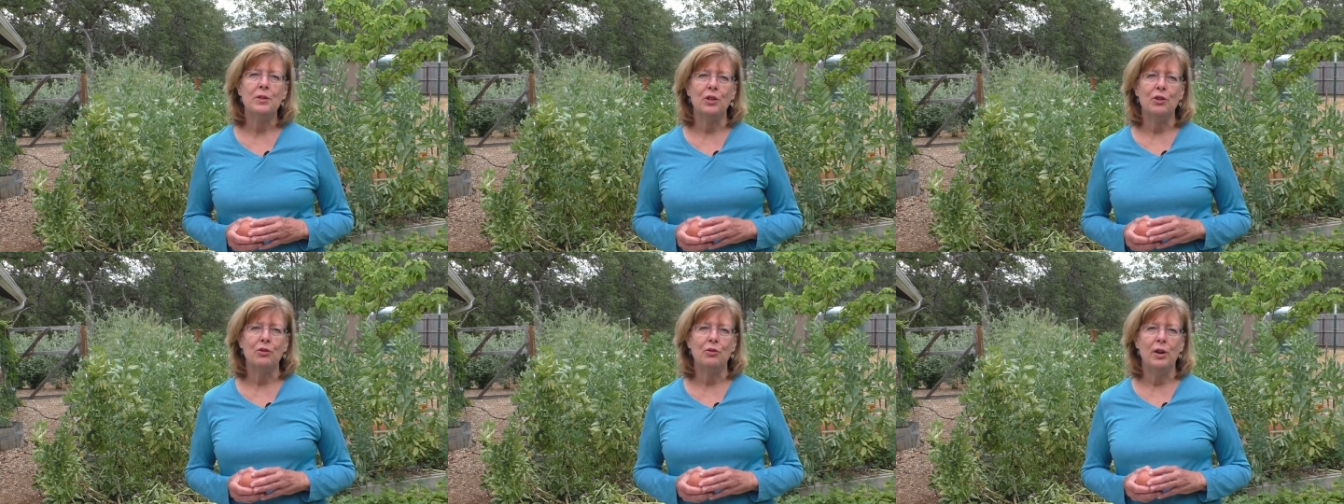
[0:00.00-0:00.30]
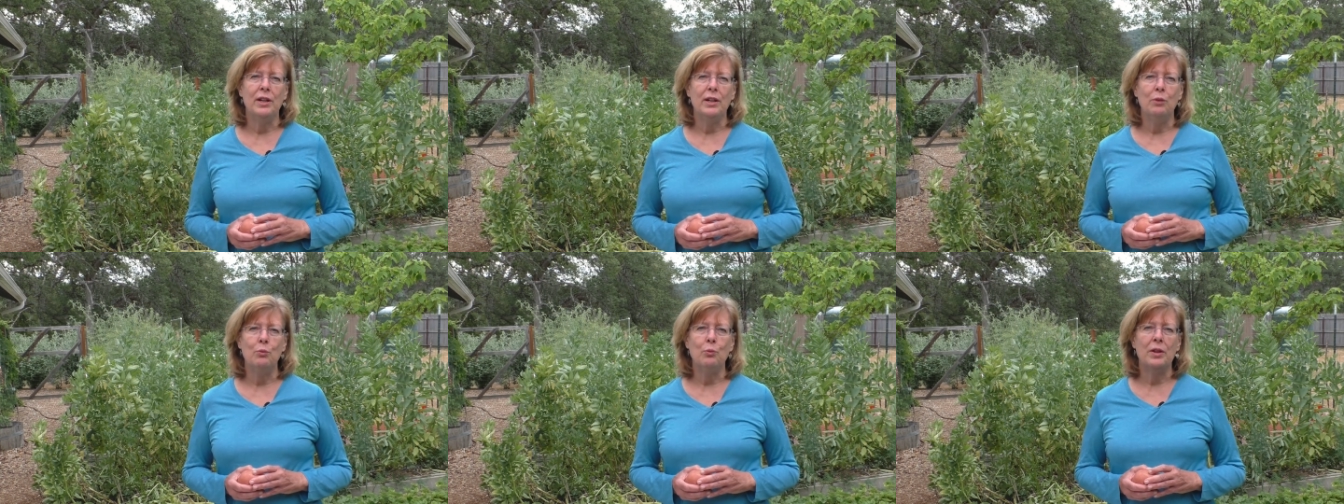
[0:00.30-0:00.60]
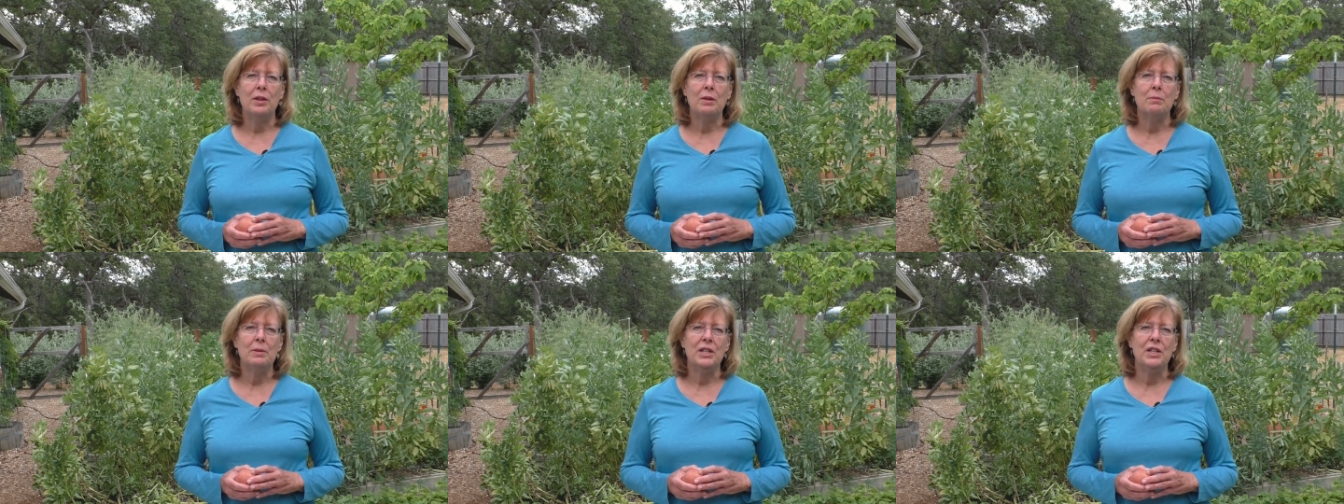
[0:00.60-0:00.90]
are treated
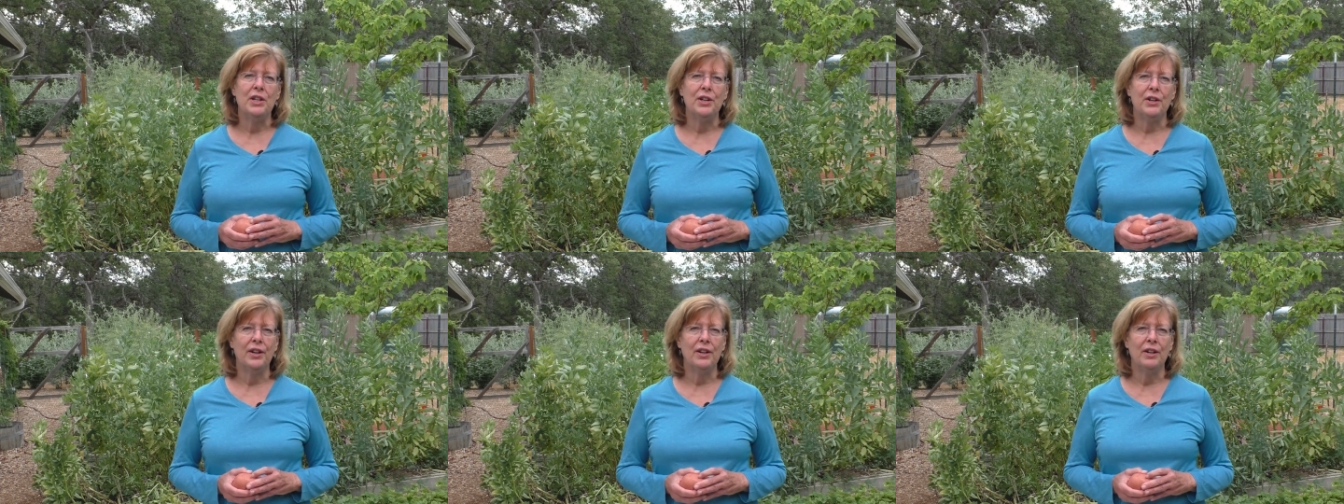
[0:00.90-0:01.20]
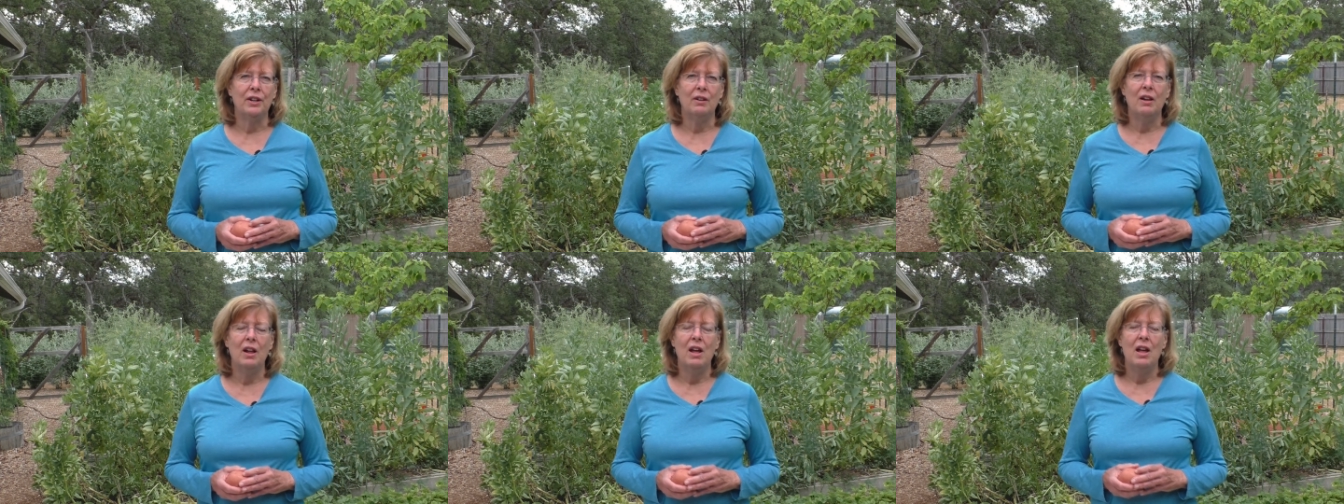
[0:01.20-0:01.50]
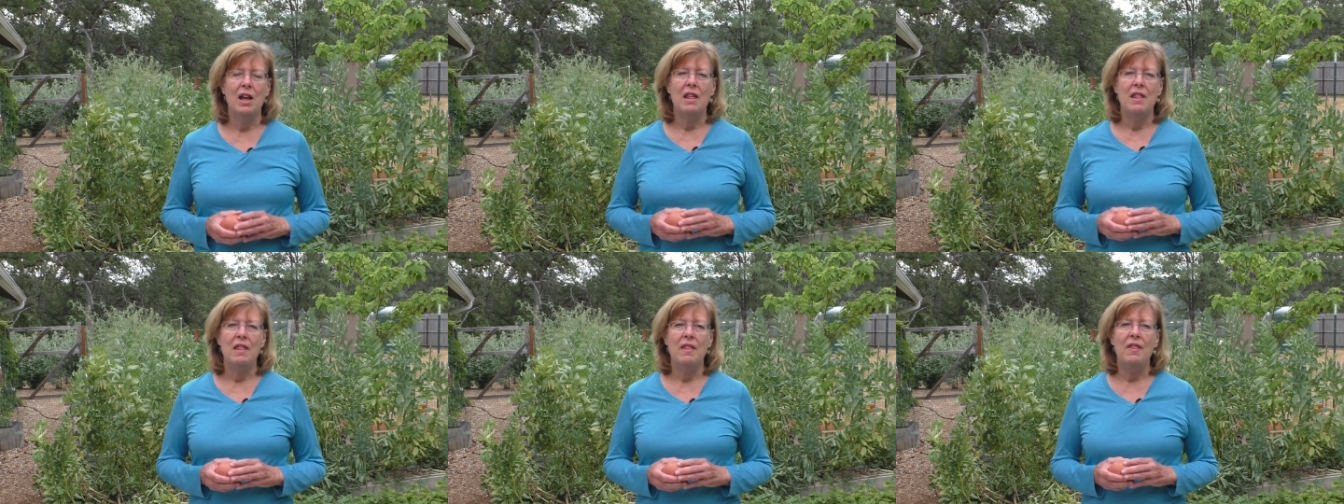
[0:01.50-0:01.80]
with a material
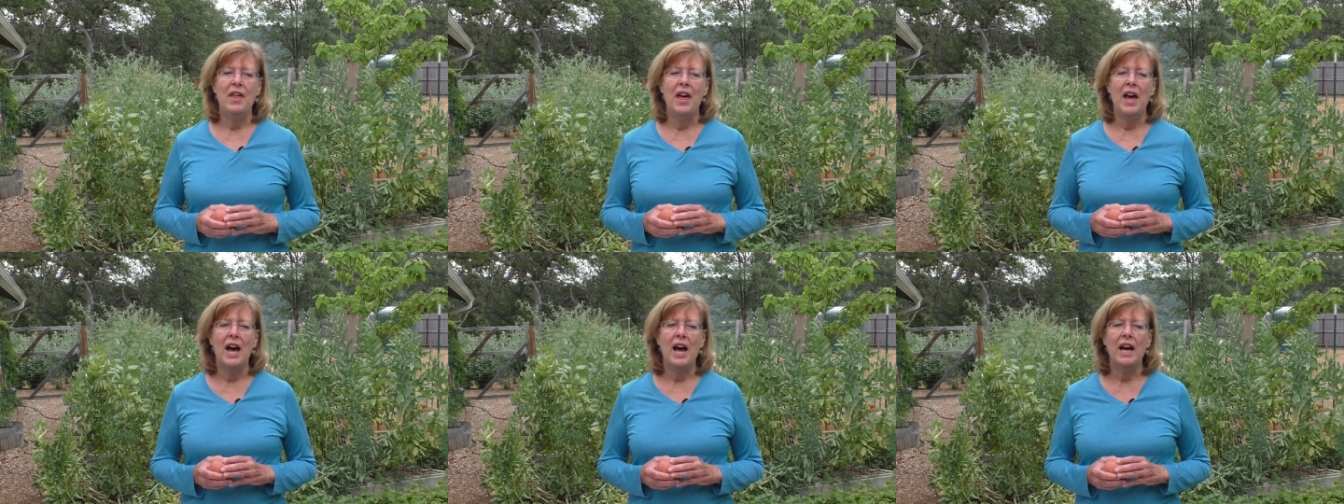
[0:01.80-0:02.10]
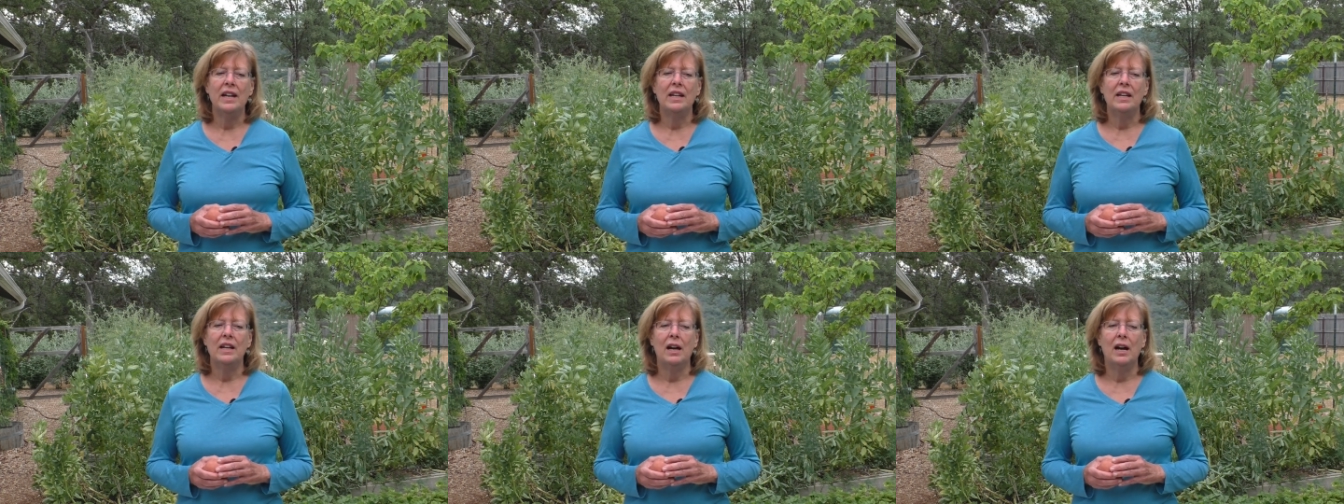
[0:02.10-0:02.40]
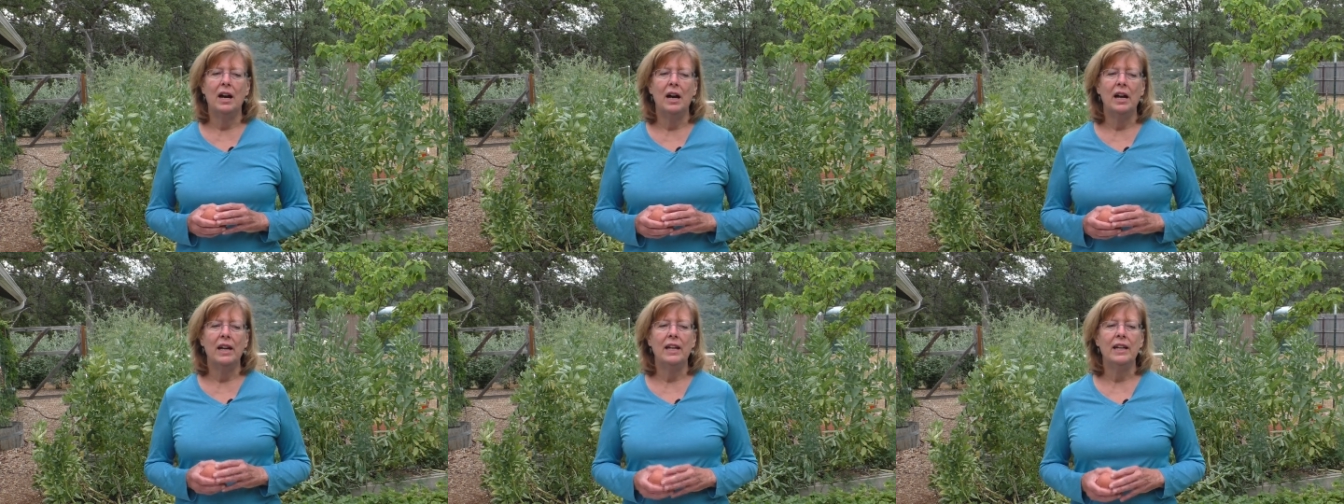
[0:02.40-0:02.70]
that
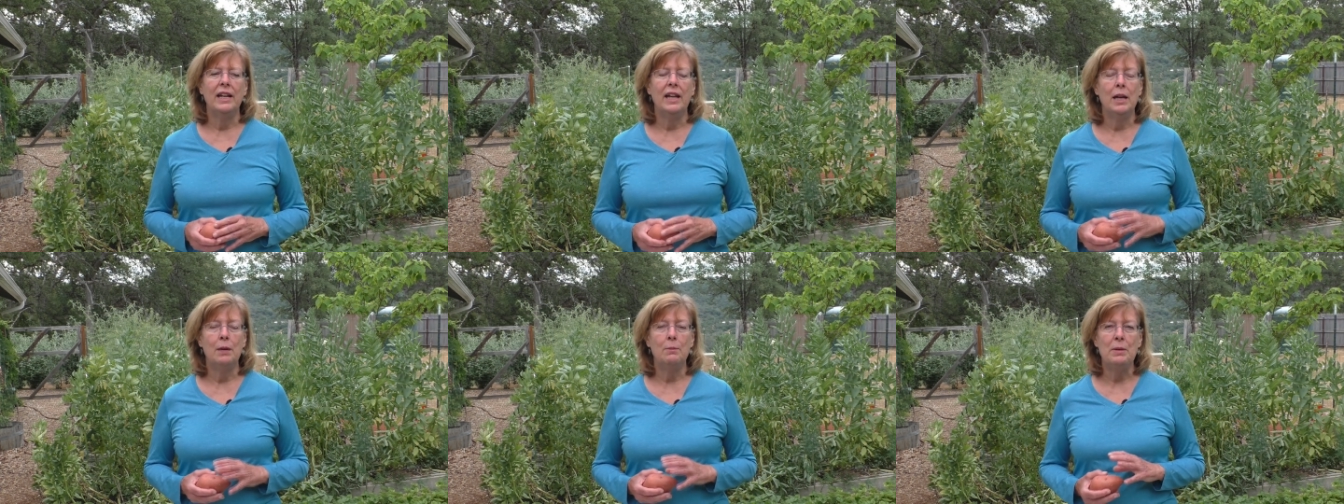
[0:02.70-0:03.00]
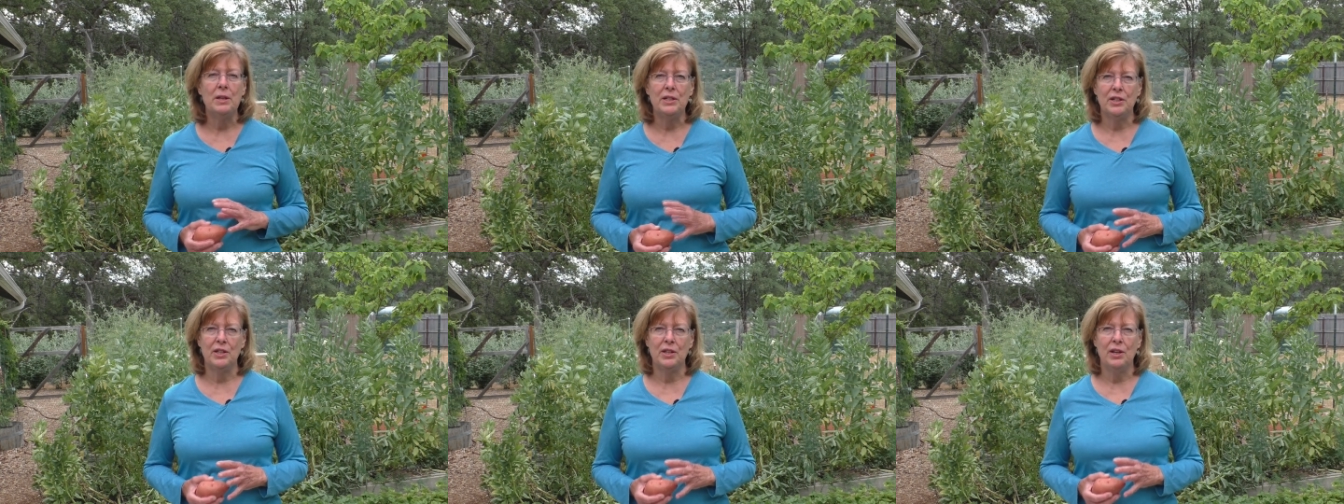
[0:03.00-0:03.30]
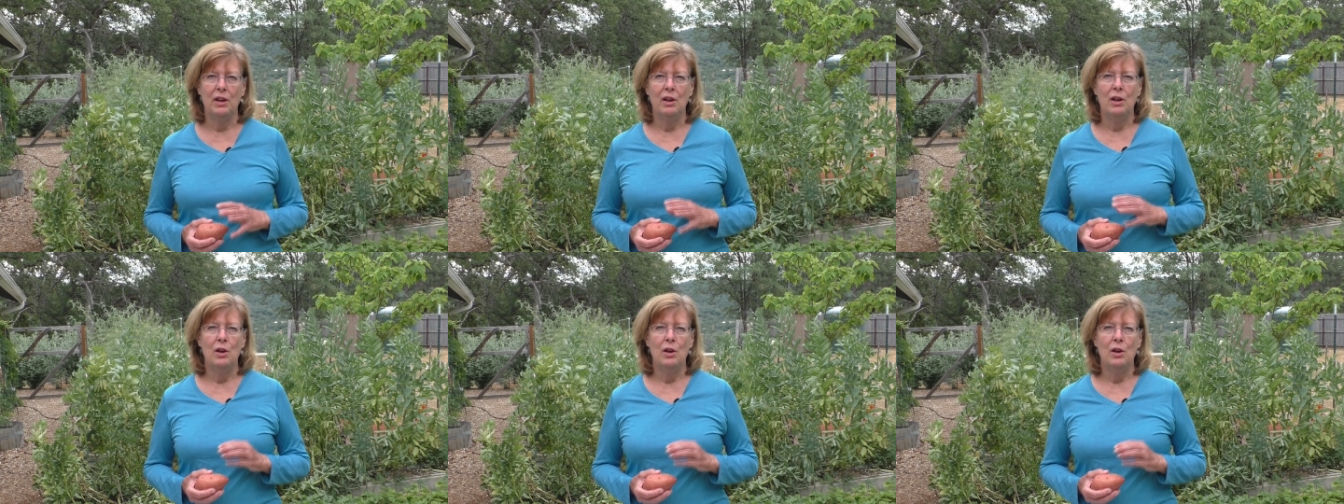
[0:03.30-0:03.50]
inhibits